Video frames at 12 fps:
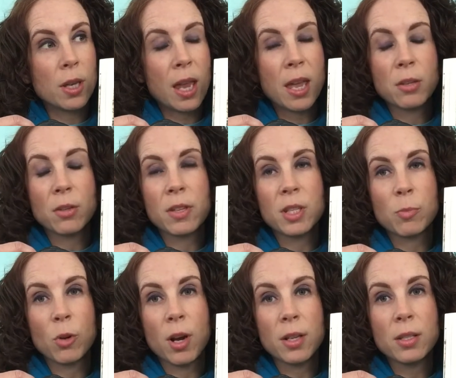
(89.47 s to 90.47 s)
handle this
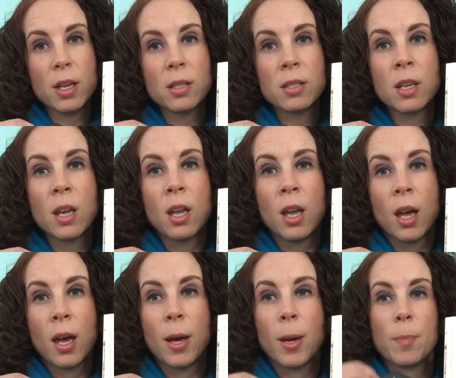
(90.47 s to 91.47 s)
process.
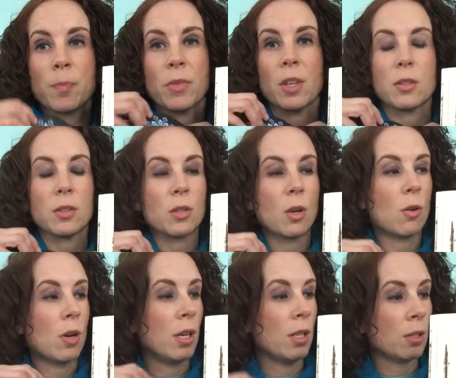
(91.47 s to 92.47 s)

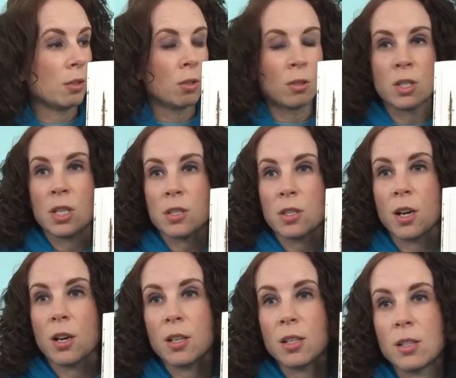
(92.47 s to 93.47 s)
So I'll get
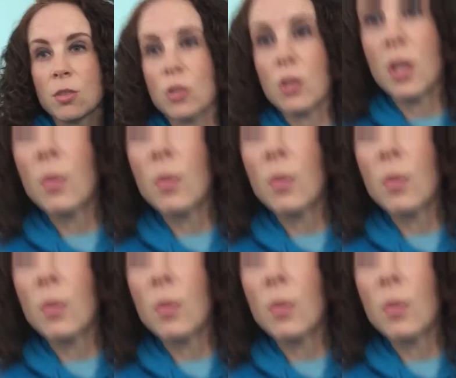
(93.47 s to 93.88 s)
started and show